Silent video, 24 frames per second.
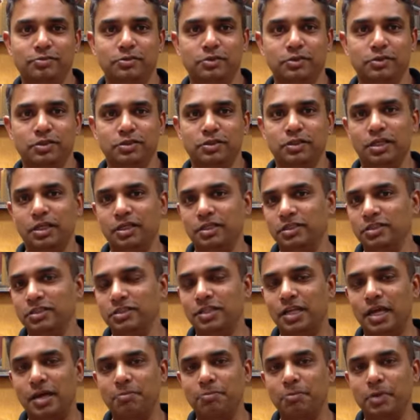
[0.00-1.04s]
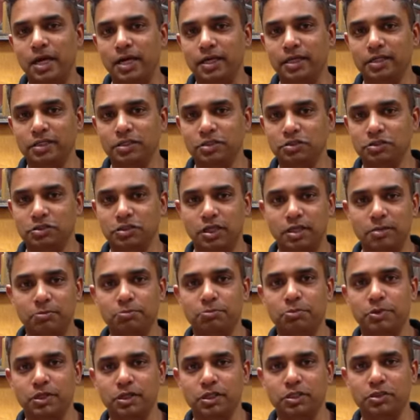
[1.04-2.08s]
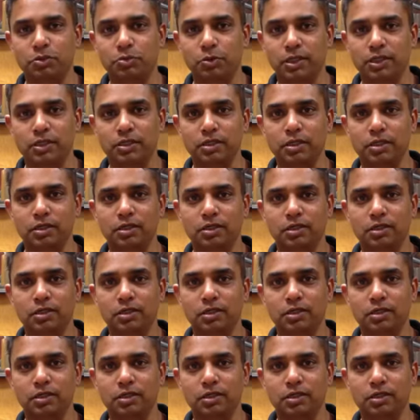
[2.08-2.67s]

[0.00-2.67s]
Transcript: They snap back into shape pretty quickly.